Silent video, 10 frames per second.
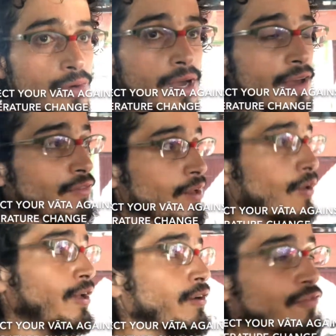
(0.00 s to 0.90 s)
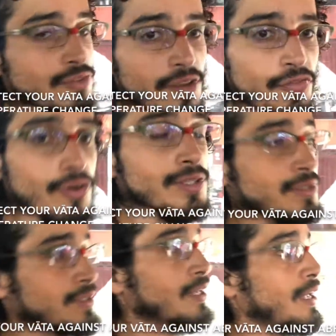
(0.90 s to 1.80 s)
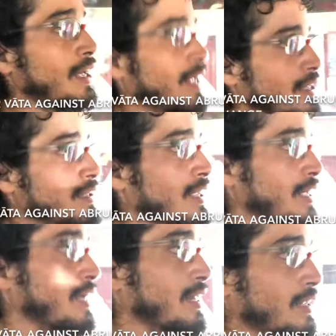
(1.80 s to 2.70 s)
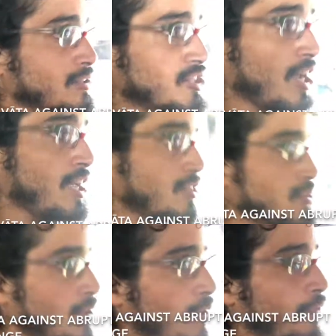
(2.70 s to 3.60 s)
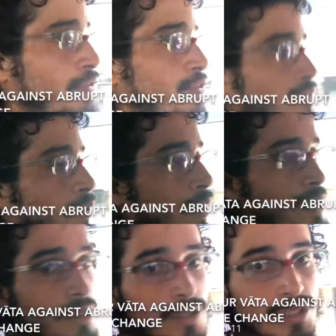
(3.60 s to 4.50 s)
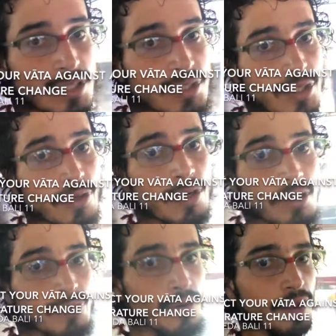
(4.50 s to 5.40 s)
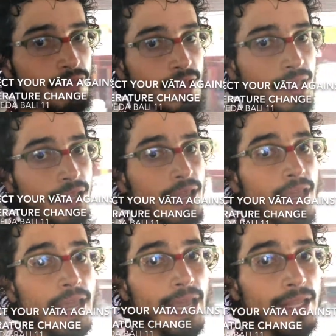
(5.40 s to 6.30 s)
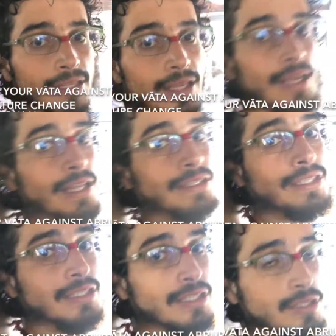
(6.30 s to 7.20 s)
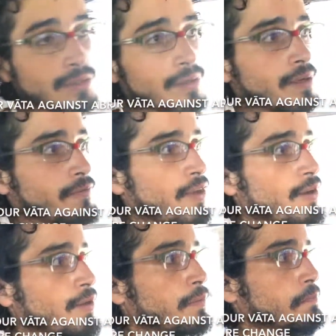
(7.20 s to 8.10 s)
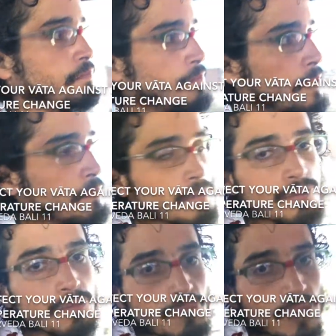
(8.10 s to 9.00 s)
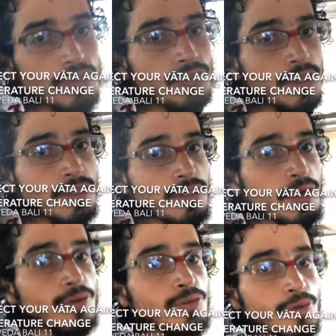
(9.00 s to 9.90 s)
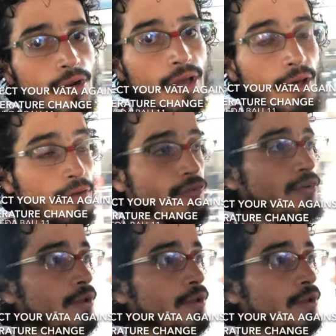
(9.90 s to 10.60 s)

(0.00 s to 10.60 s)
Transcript: you have a lot of difference in the change of the weather. Since you're traveling, and uh, this is very prejudicial to your health.